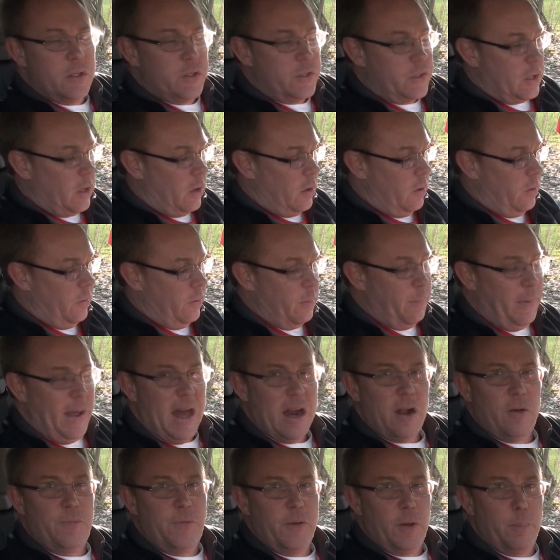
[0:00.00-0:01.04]
So the
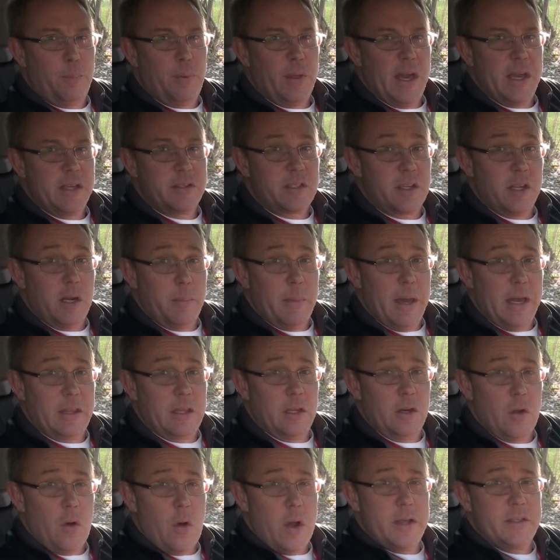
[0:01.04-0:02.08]
battlefield blank's going to
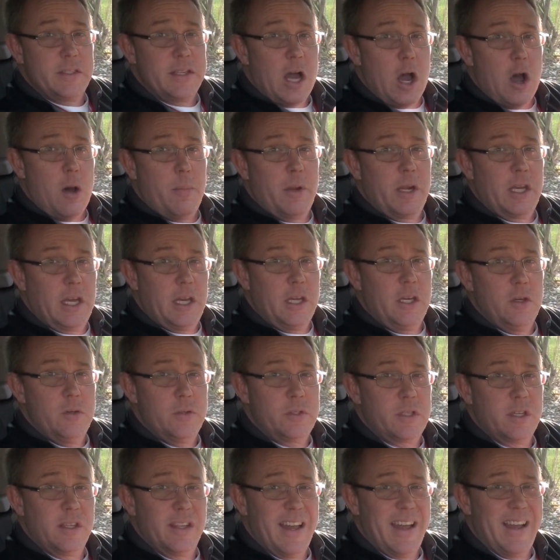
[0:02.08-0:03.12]
make the noise. Now I'm going to get
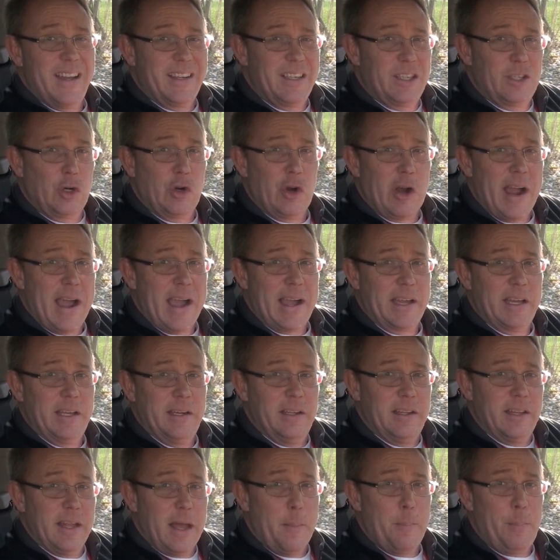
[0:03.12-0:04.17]
used to that
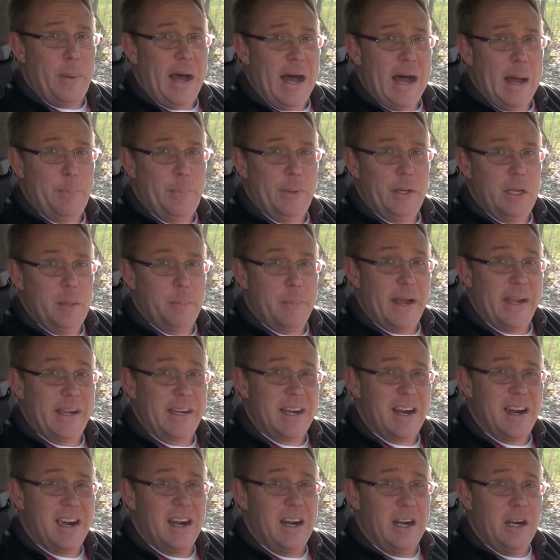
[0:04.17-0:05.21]
cracking and that popping in my
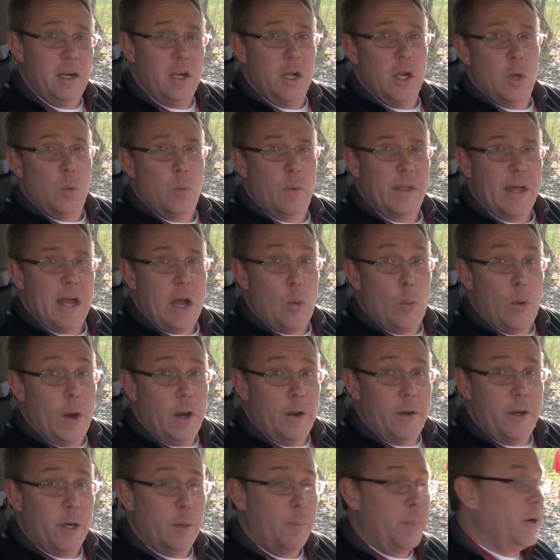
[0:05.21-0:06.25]
car without
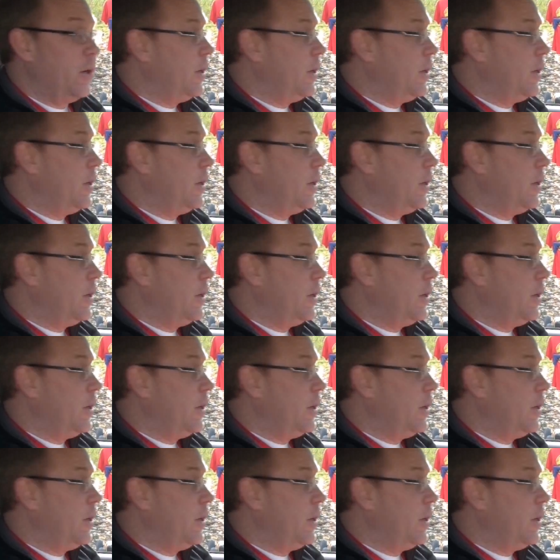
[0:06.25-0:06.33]
wearing ear